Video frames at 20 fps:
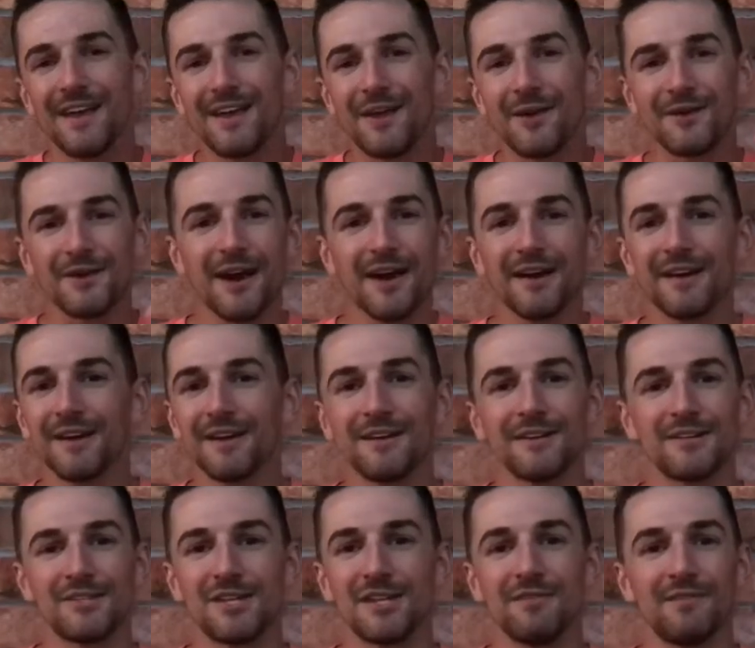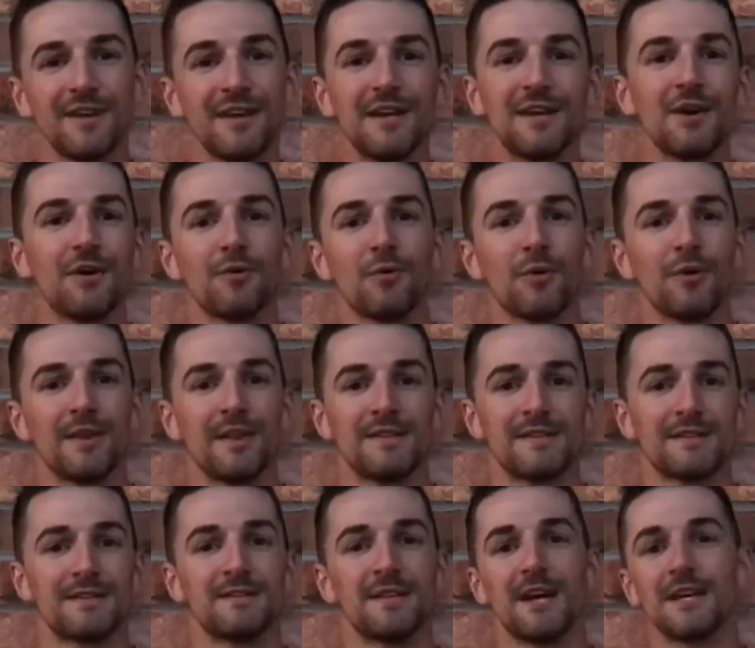you're not going to achieve any noteworthy
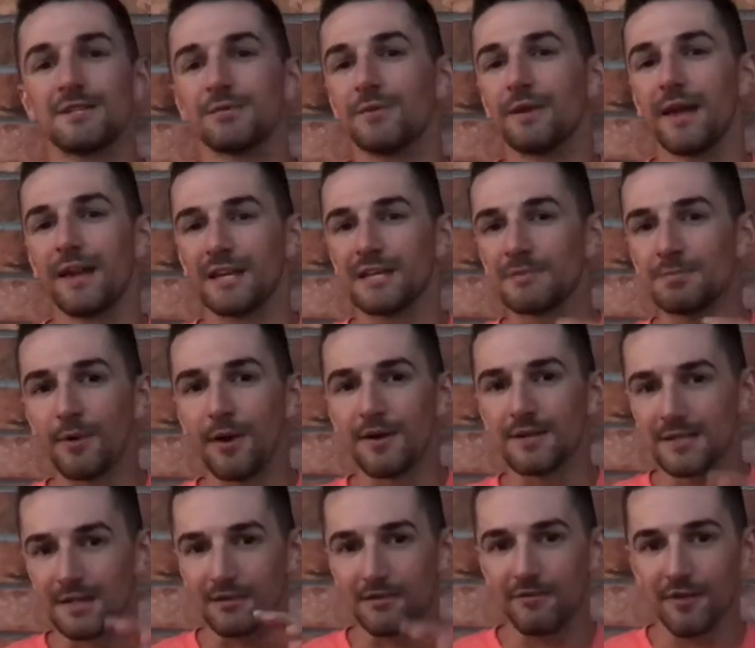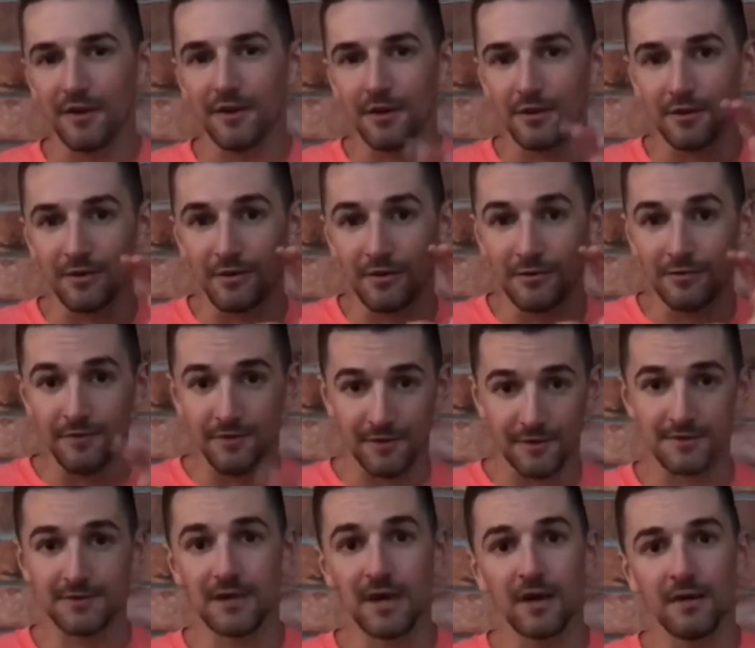success without experiencing failure
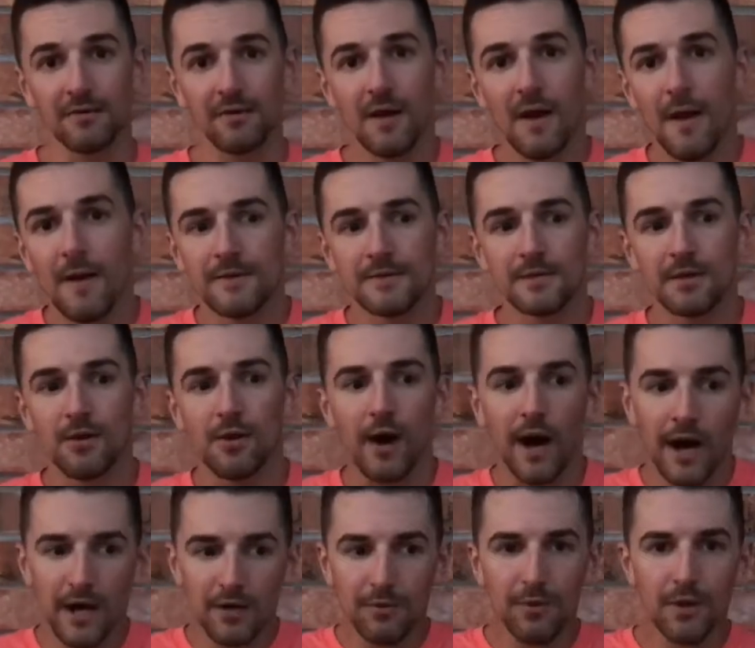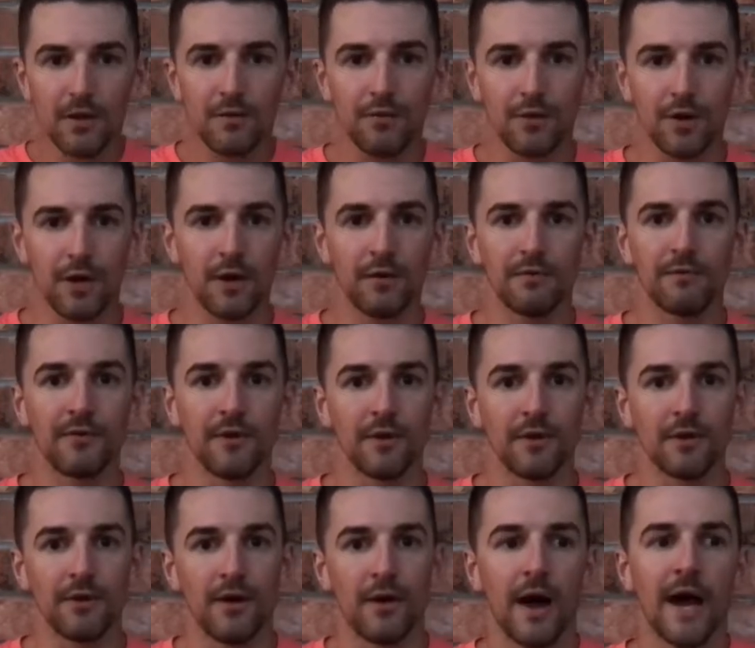first off. So how do we overcome
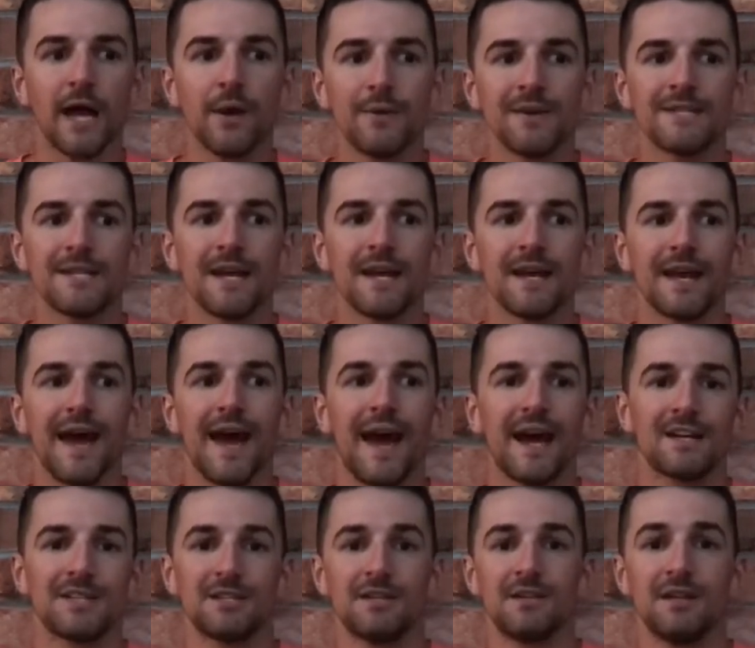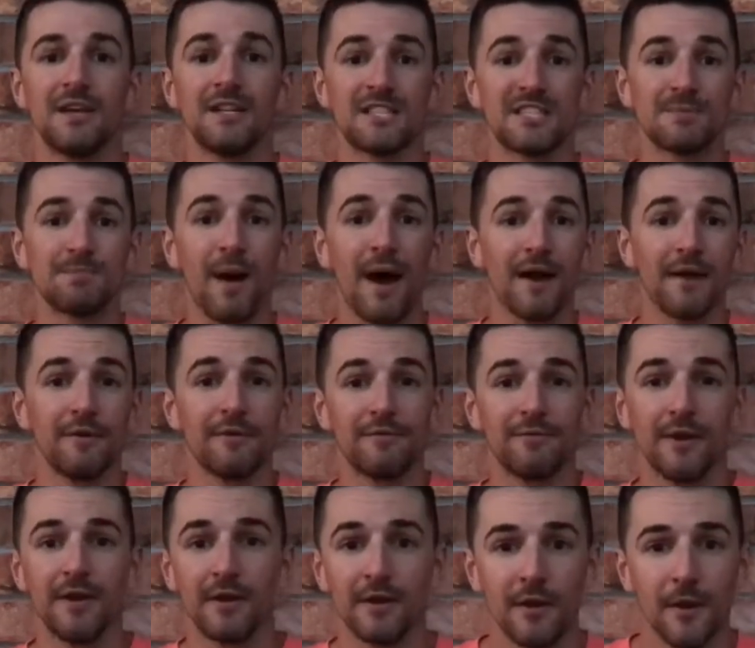failure though? How do we take action in spite of
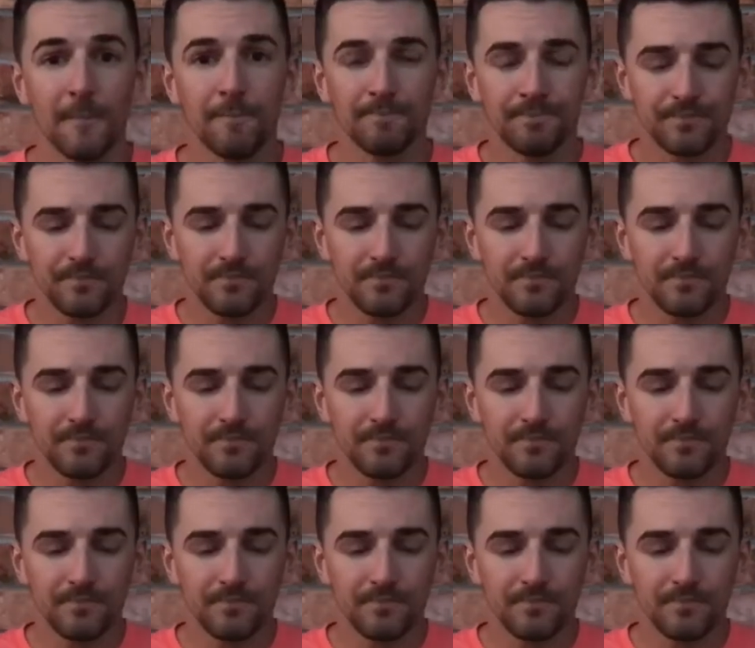failure?